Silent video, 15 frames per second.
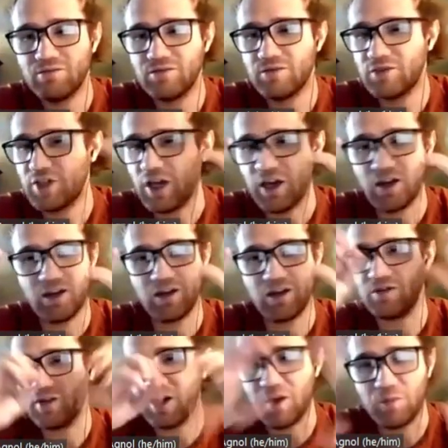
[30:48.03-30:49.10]
take
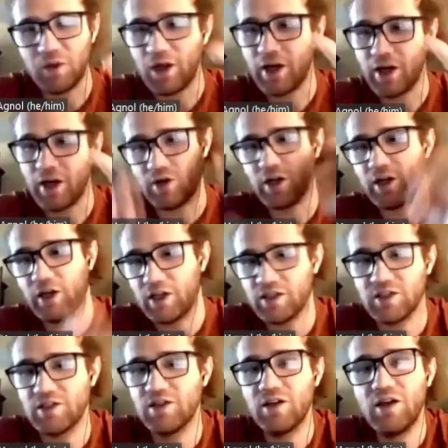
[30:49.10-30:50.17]
and, and apply to our
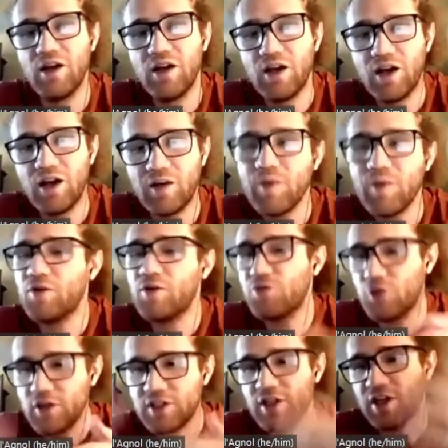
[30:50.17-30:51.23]
case. Uh, I mean, of
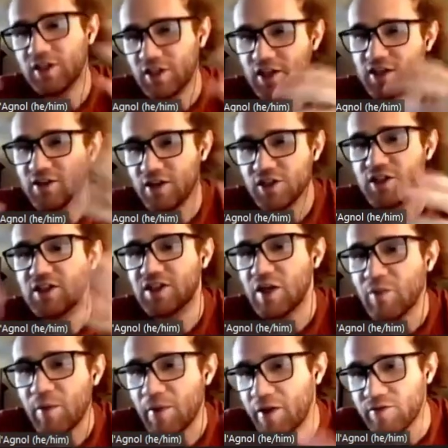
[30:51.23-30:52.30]
course, that like, there's some
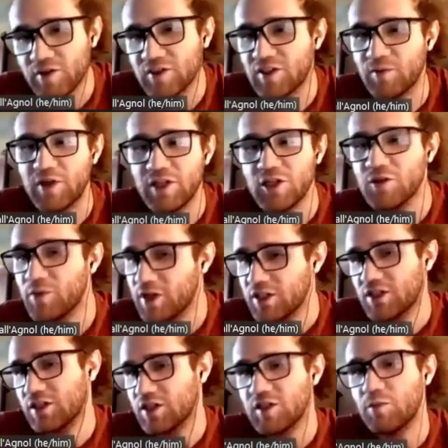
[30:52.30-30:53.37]
amount of customization, but
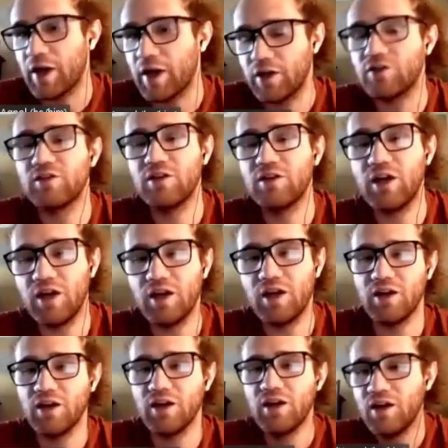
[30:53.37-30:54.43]
it's it's minor.
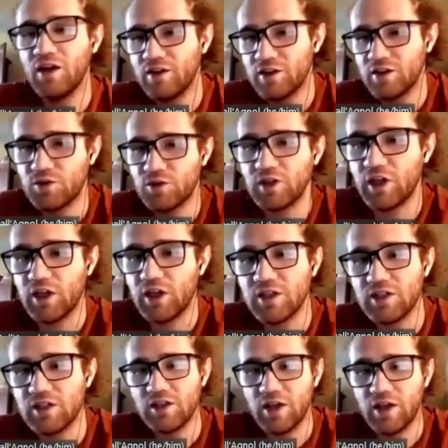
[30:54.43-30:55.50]
Uh, this really
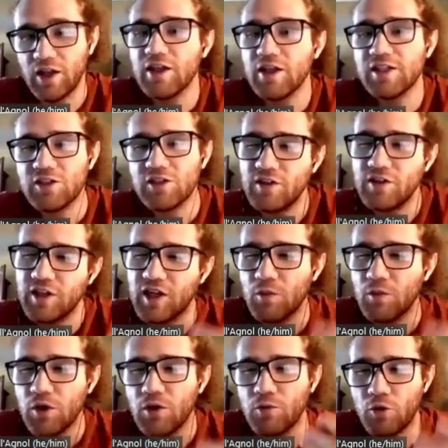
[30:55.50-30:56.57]
is and this is sort of like a
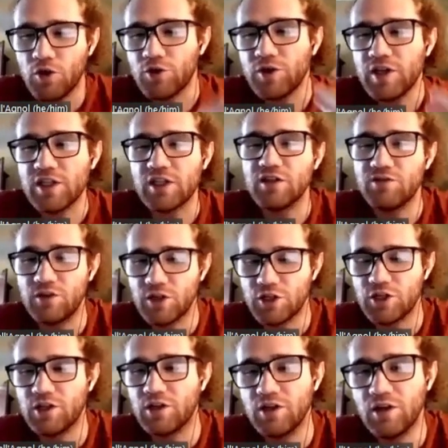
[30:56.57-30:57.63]
mo more recent
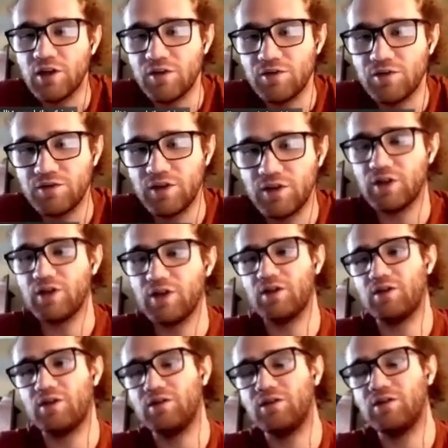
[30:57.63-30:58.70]
version of
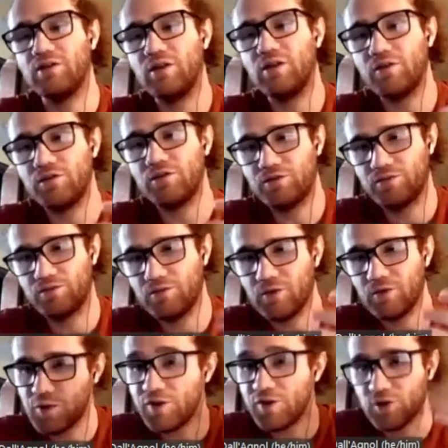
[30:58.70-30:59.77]
the of
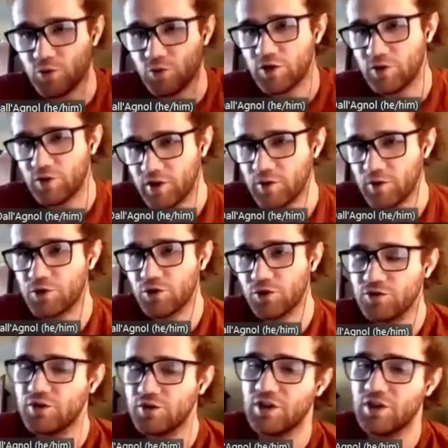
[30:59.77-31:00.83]
the previous work where they proved